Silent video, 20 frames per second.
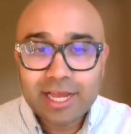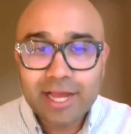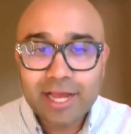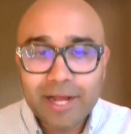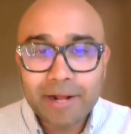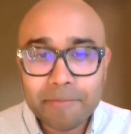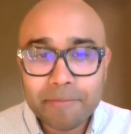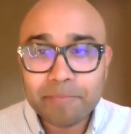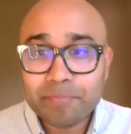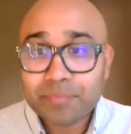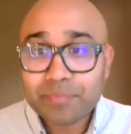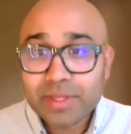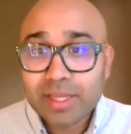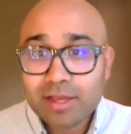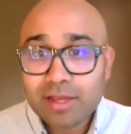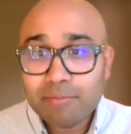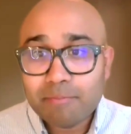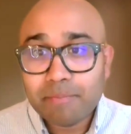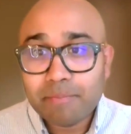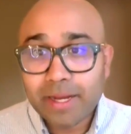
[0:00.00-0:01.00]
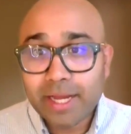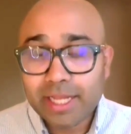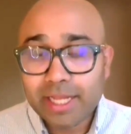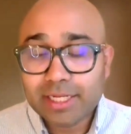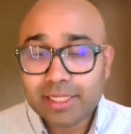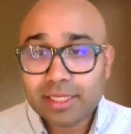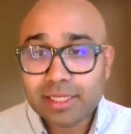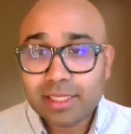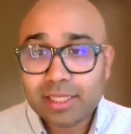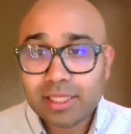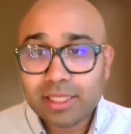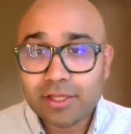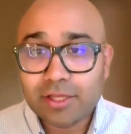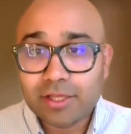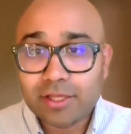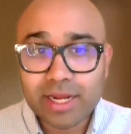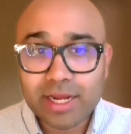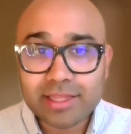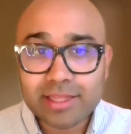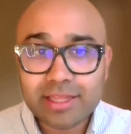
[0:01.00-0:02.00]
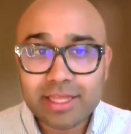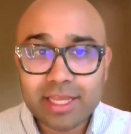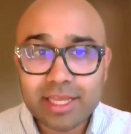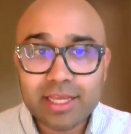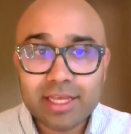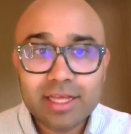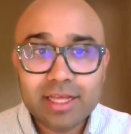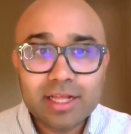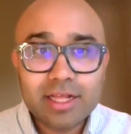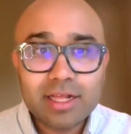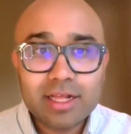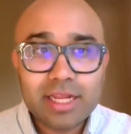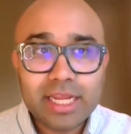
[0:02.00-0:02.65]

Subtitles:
But I think